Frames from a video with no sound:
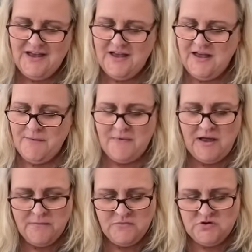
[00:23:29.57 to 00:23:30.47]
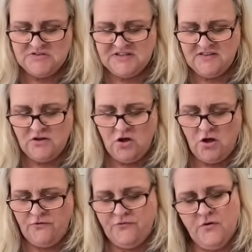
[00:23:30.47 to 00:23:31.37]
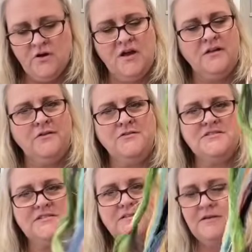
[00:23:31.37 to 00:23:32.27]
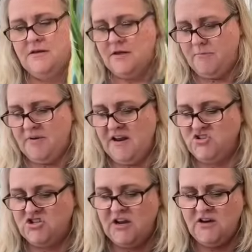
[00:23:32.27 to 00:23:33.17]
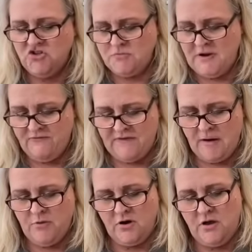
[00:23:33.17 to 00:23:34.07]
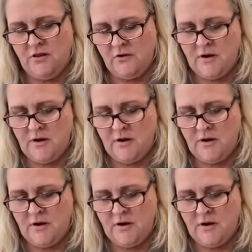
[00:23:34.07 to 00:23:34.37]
I'm using the called for colors, but I changed my fabric color.